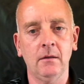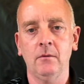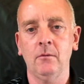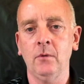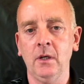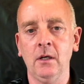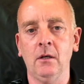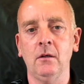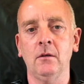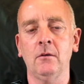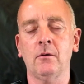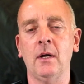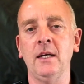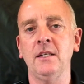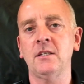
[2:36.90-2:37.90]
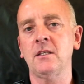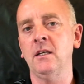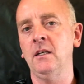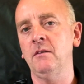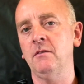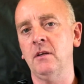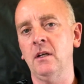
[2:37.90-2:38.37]
we got on great,
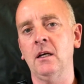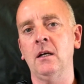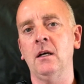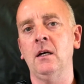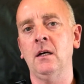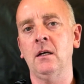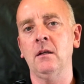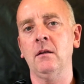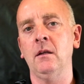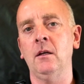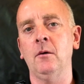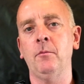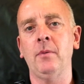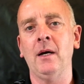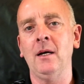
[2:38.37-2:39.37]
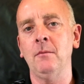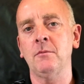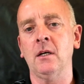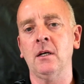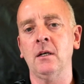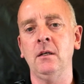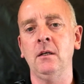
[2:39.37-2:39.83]
Steve, and I, uh, I, uh, you know, perhaps
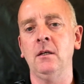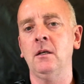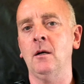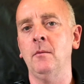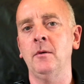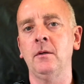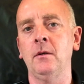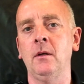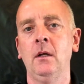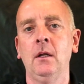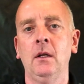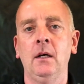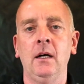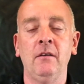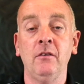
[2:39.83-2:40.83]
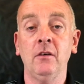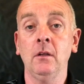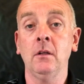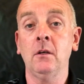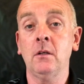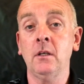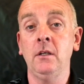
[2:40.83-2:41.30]
I can come and have a
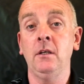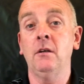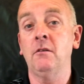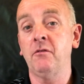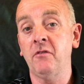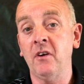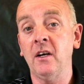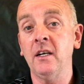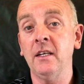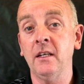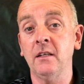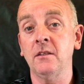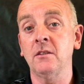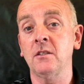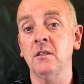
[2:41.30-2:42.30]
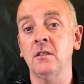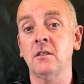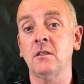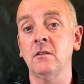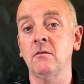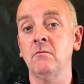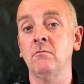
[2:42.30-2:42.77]
look at your
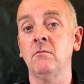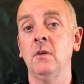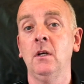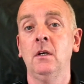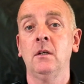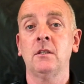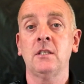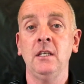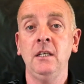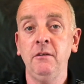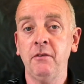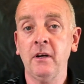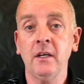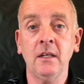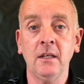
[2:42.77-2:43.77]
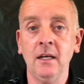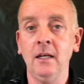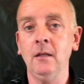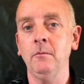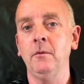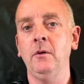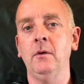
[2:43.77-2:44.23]
finances and see if I can
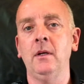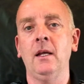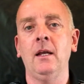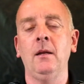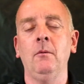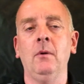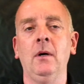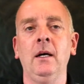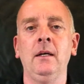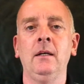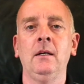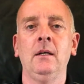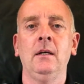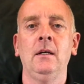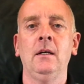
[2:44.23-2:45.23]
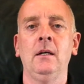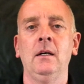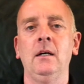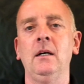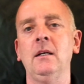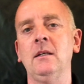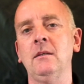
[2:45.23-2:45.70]
help you in any way.
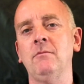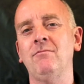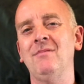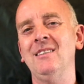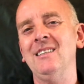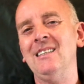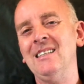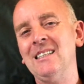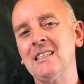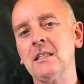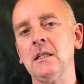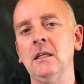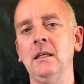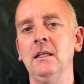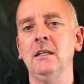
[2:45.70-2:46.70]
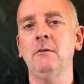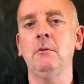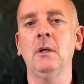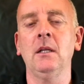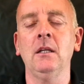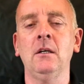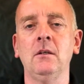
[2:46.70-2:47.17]
And I, slightly
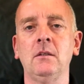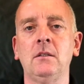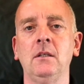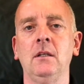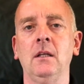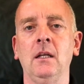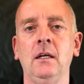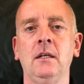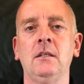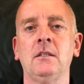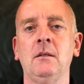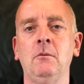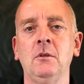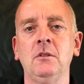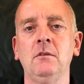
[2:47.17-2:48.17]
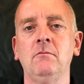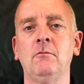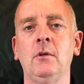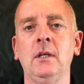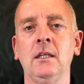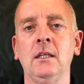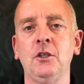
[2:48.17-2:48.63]
reluctantly, because I wasn't
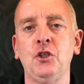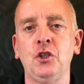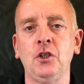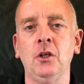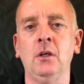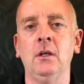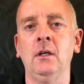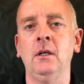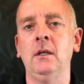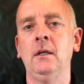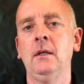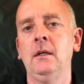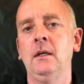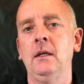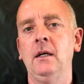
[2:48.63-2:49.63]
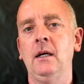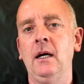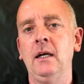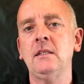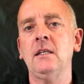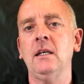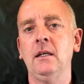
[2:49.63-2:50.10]
really sure, I
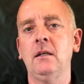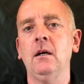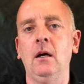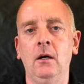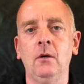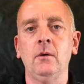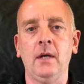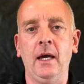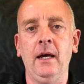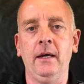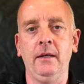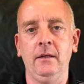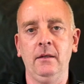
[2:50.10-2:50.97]
said, okay.